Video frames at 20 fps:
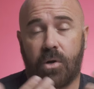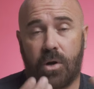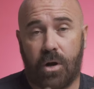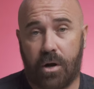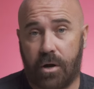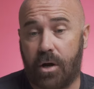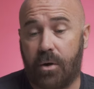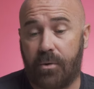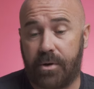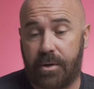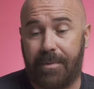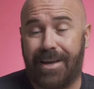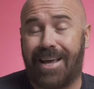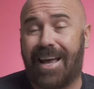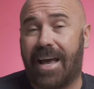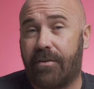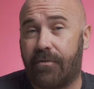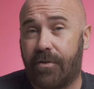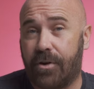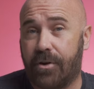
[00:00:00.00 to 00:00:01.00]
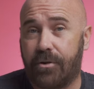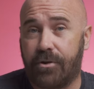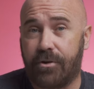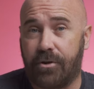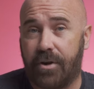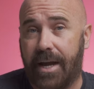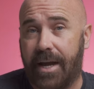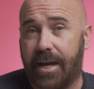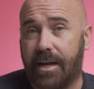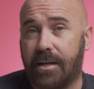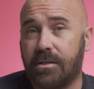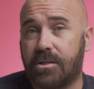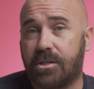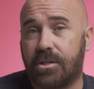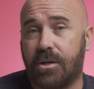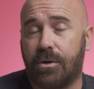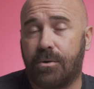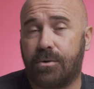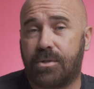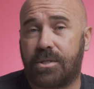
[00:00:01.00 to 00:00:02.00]
are going to be heavier in your hand.
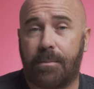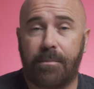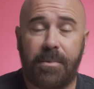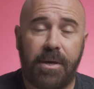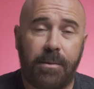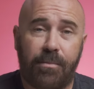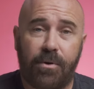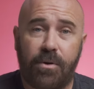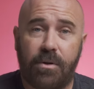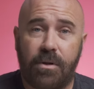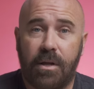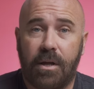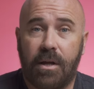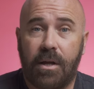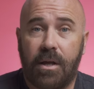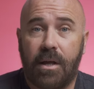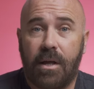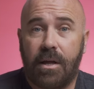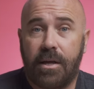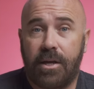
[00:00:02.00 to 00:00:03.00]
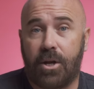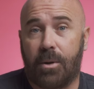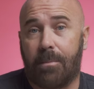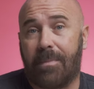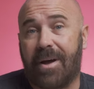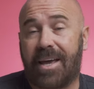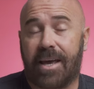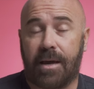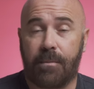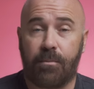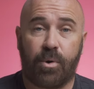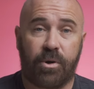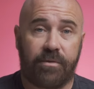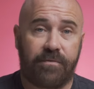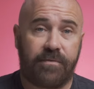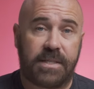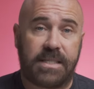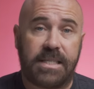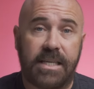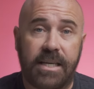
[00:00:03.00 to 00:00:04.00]
So some people, you know, might get more
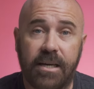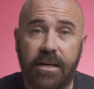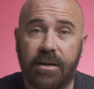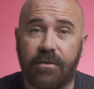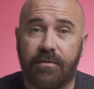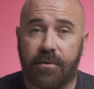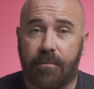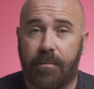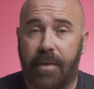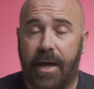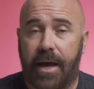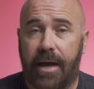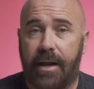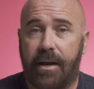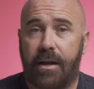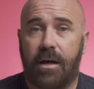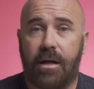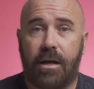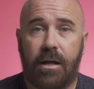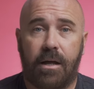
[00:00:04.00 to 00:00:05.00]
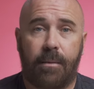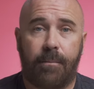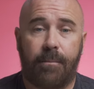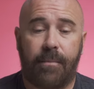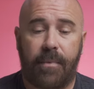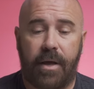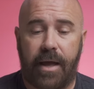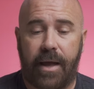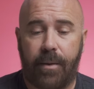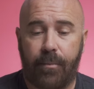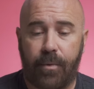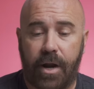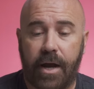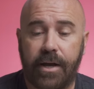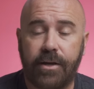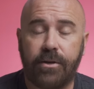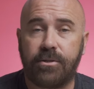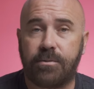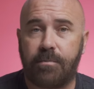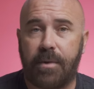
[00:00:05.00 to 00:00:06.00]
fatigue from that. And when
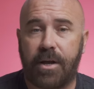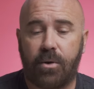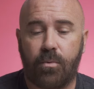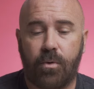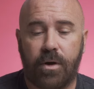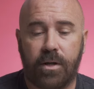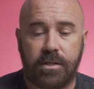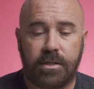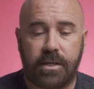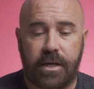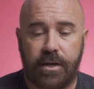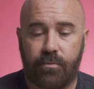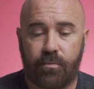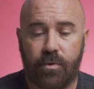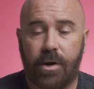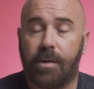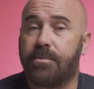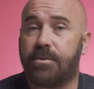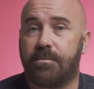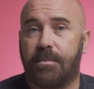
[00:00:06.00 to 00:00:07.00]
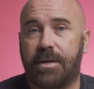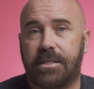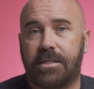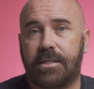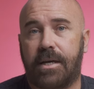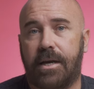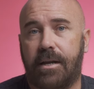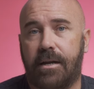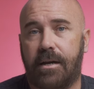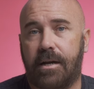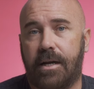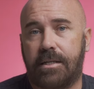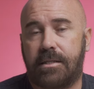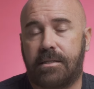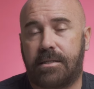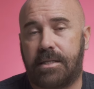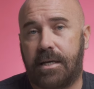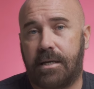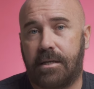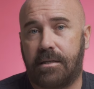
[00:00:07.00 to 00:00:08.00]
I use metal ones, it rubs my skin and I
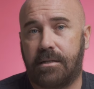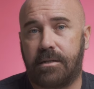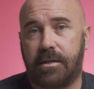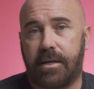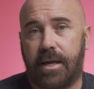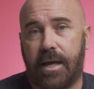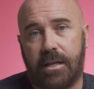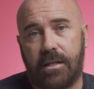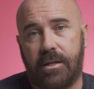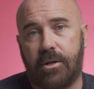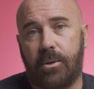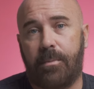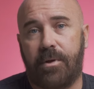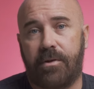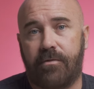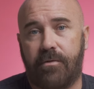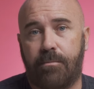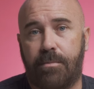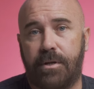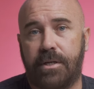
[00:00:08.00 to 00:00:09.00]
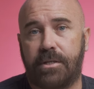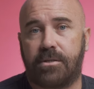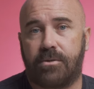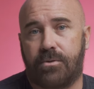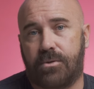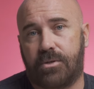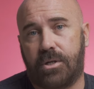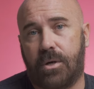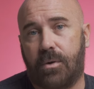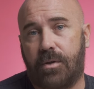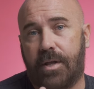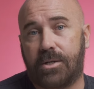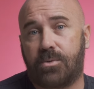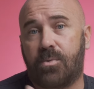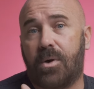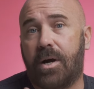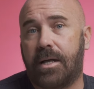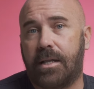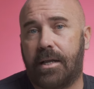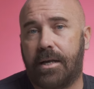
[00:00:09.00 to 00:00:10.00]
tend to get a little bit of a blister. So
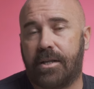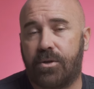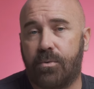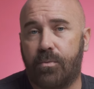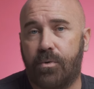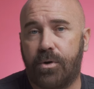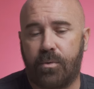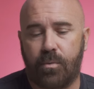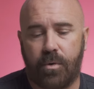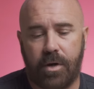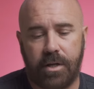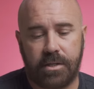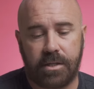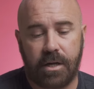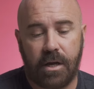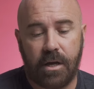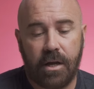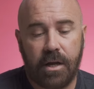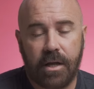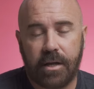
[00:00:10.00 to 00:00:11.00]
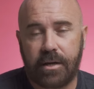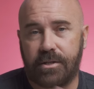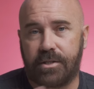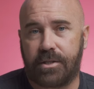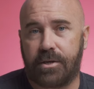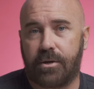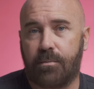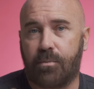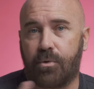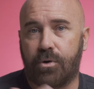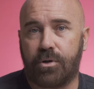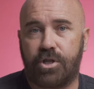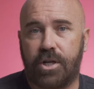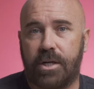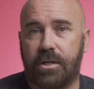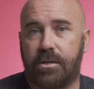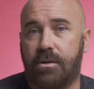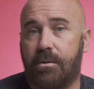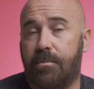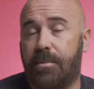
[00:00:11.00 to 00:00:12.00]
that's why I like the wooden ones, because they're more
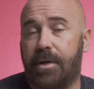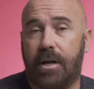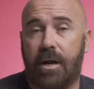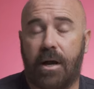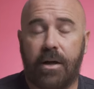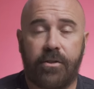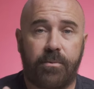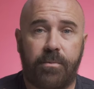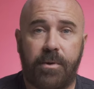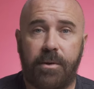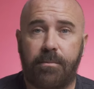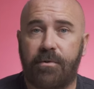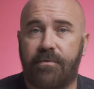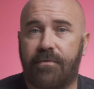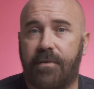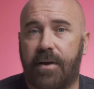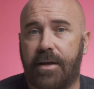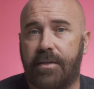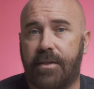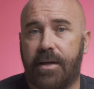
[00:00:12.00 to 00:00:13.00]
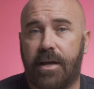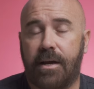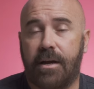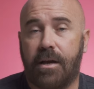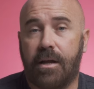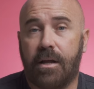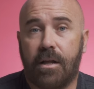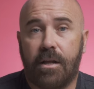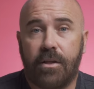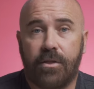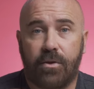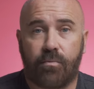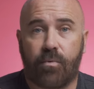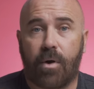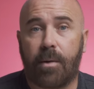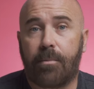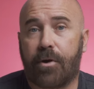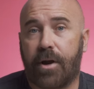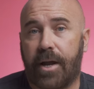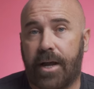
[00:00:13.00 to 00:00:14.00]
gentle. But other people find that the
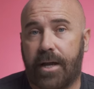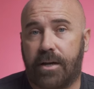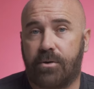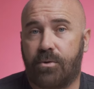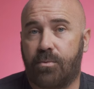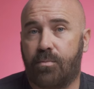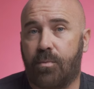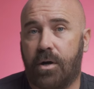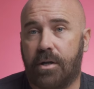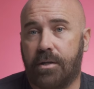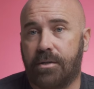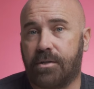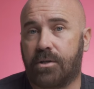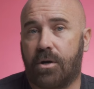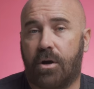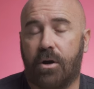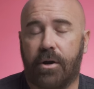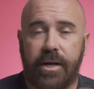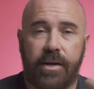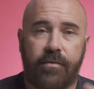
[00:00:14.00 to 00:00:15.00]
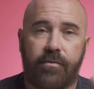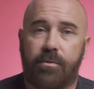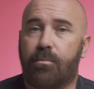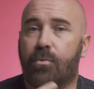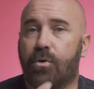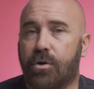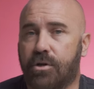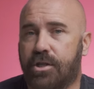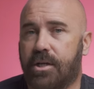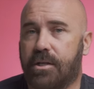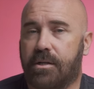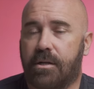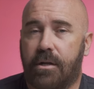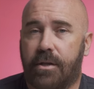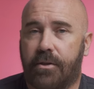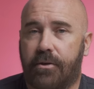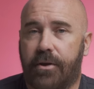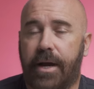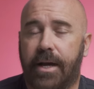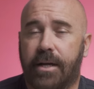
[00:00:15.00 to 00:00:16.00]
rubber handled ones are even more gentle
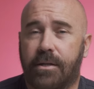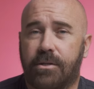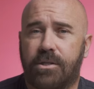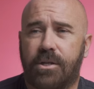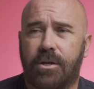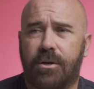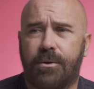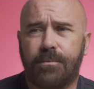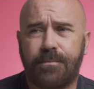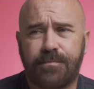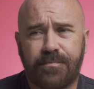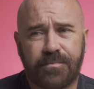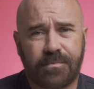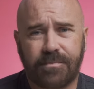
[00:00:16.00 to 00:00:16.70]
on their hands. So